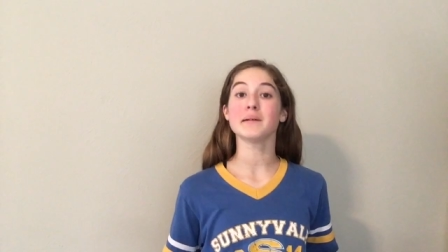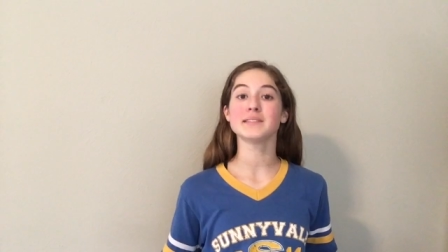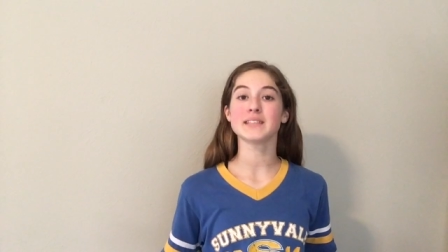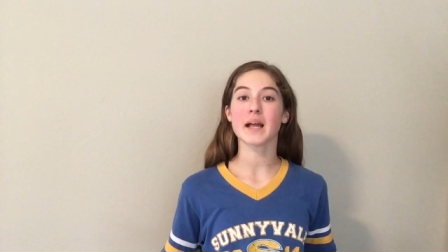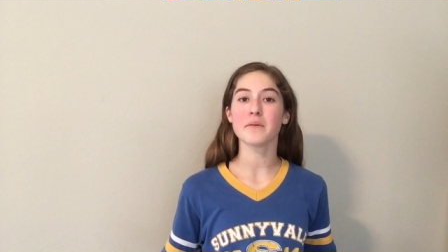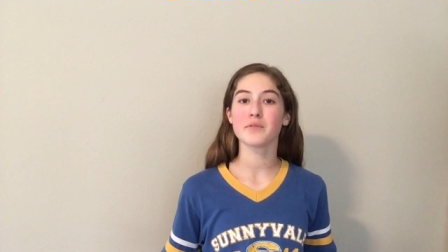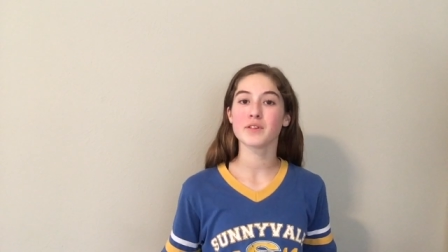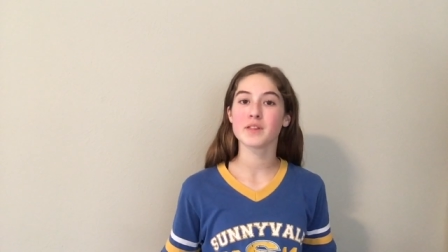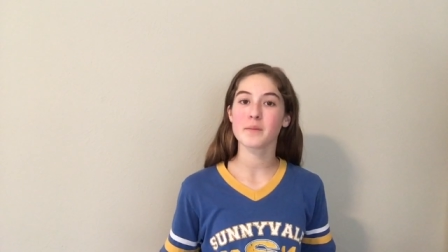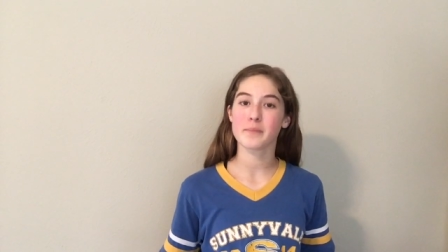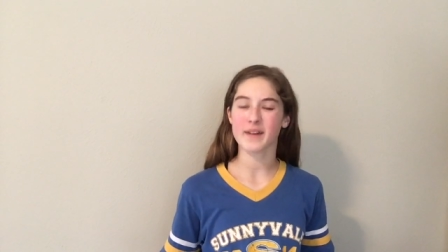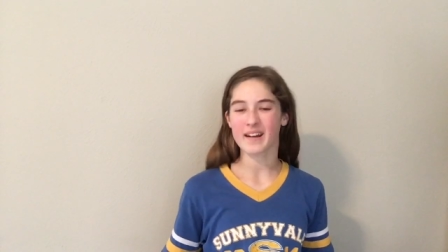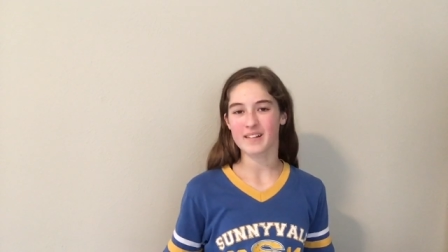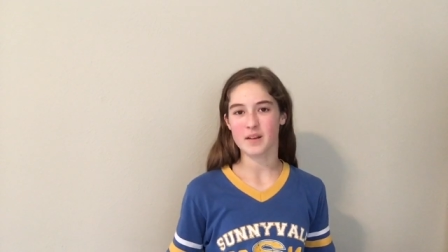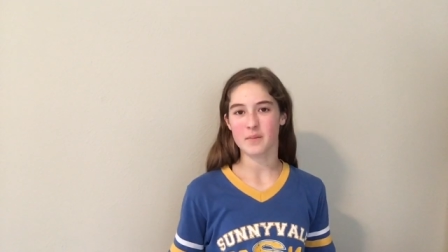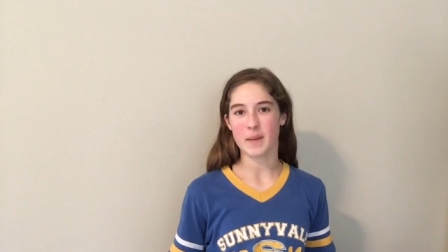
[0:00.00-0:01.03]
it's time for the
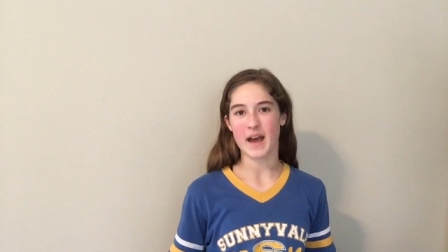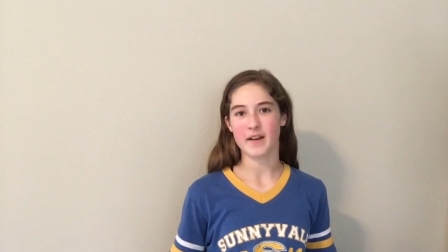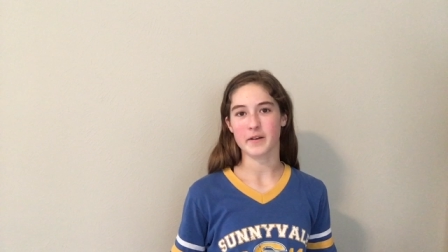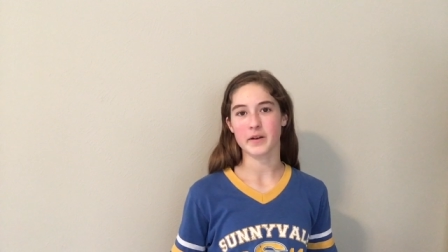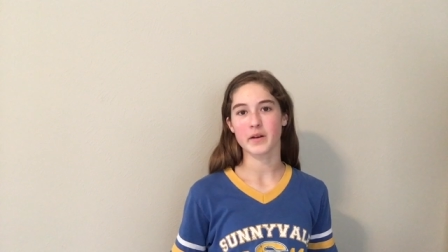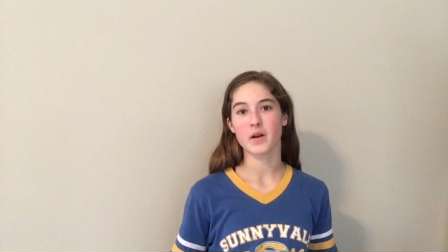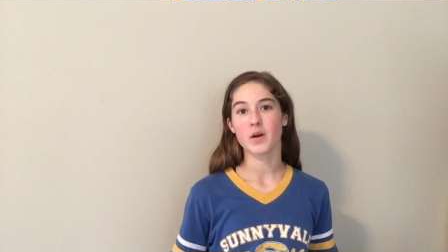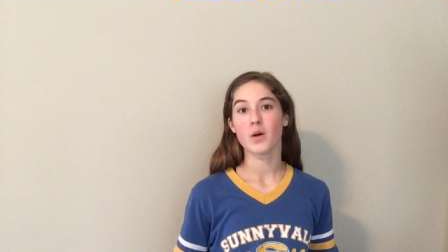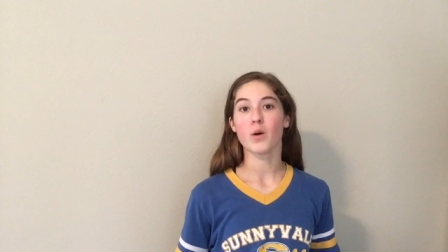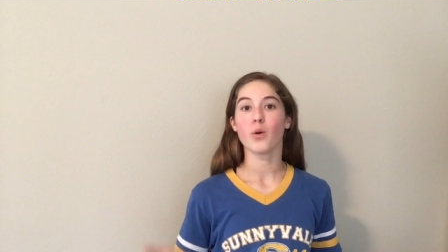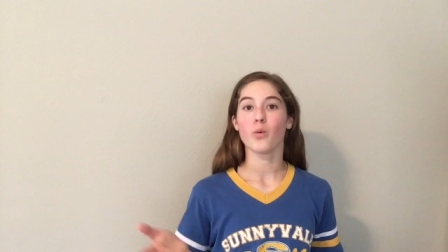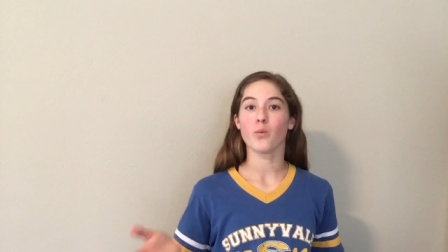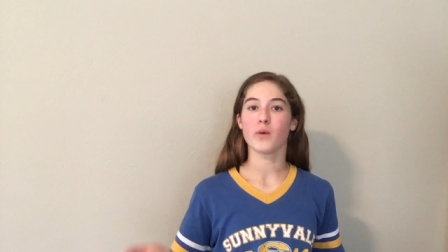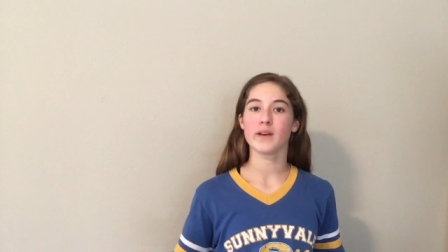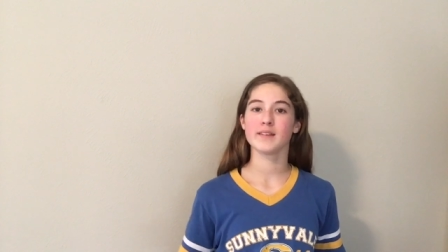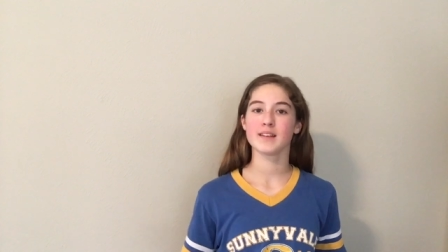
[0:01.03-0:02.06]
brownie batter.
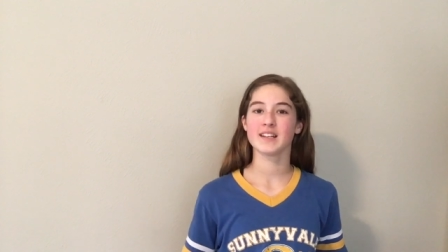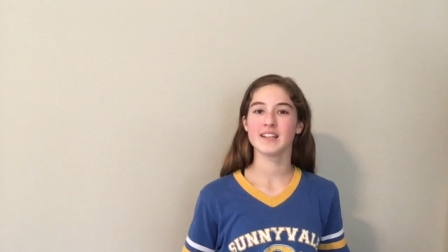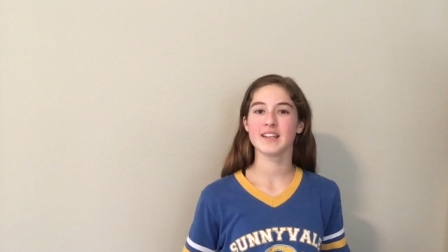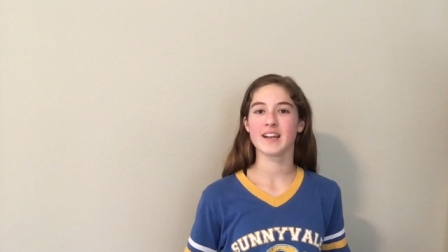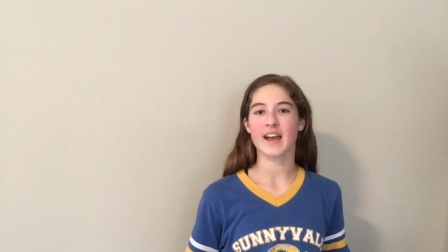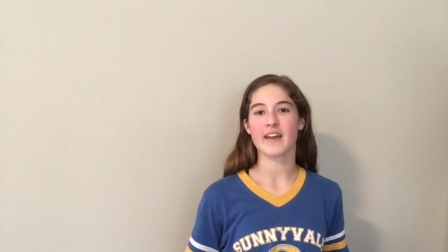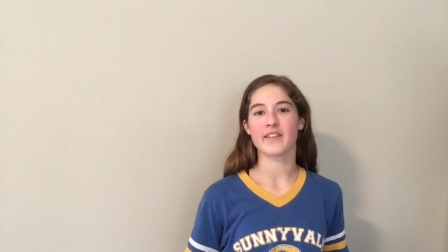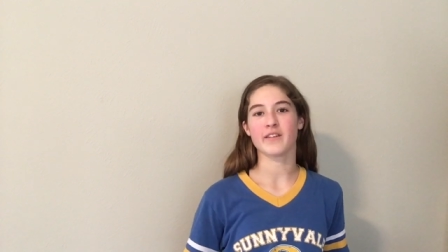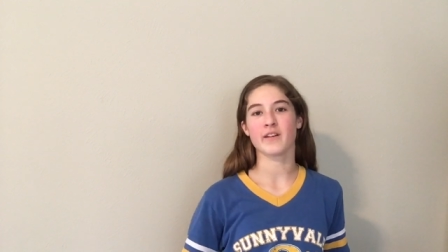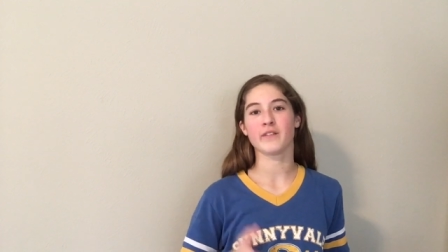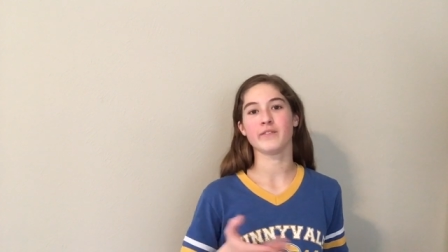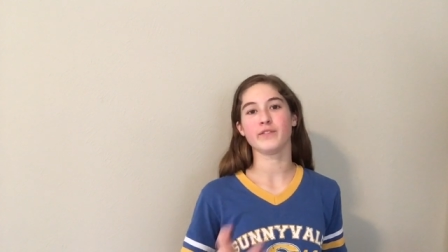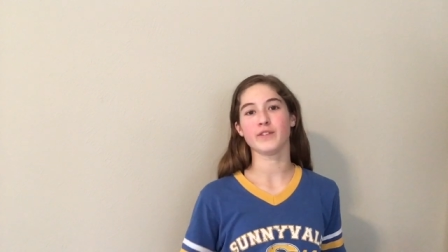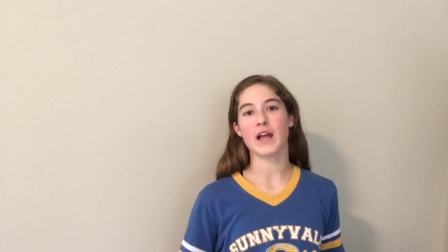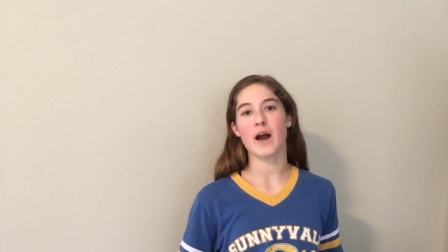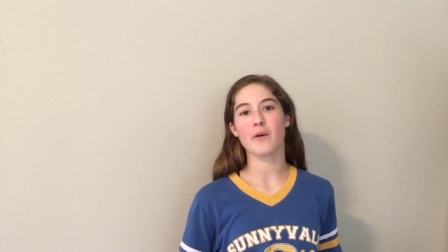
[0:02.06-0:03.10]
Whisk together
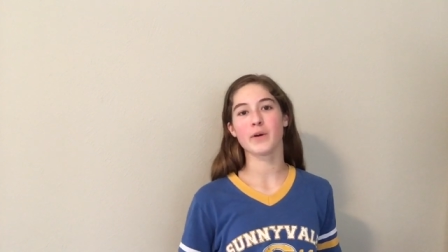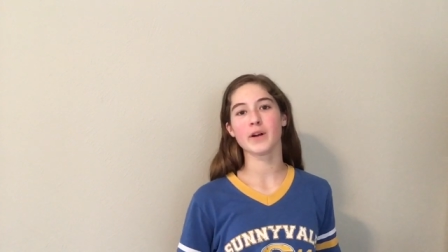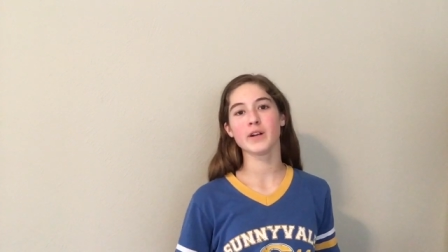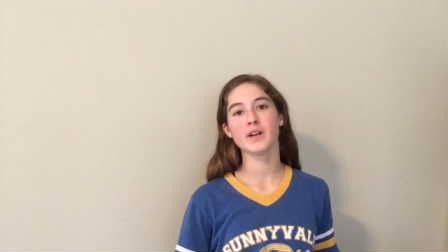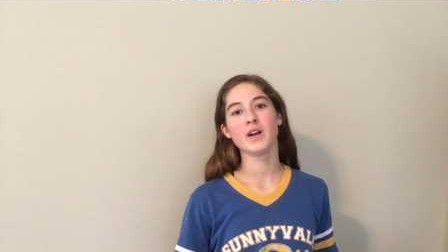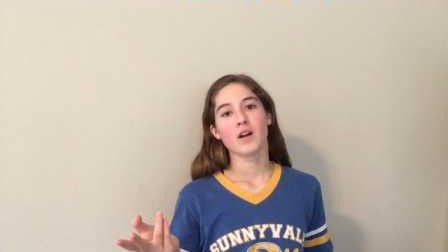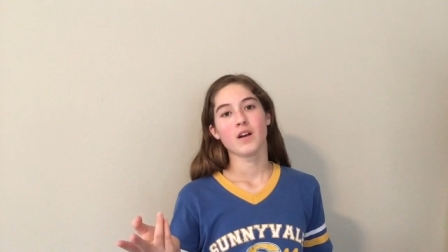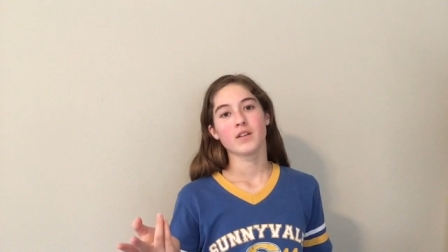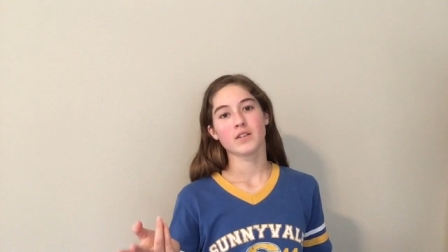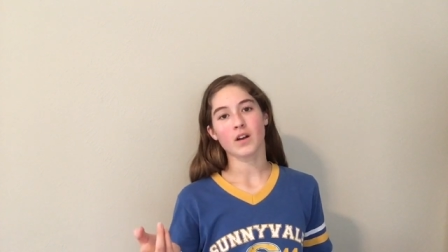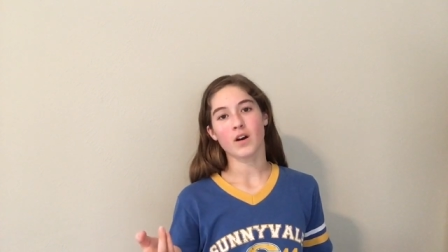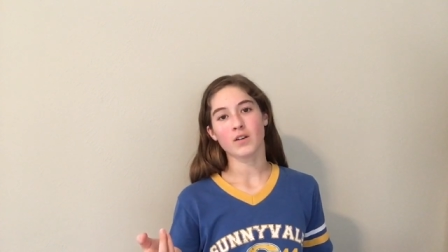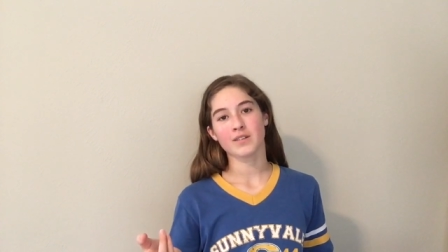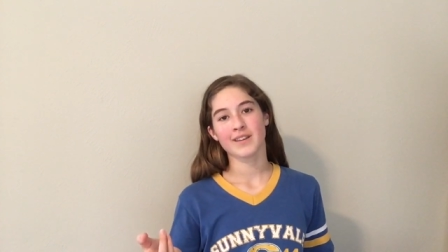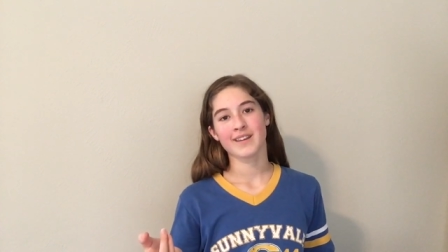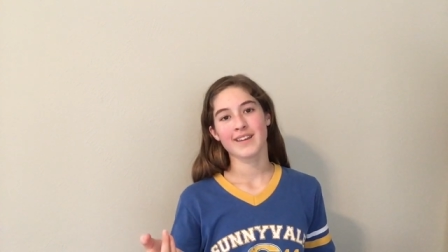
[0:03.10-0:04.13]
flour,
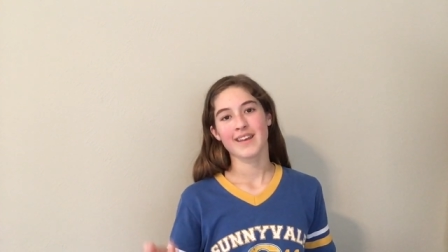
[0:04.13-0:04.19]
salt,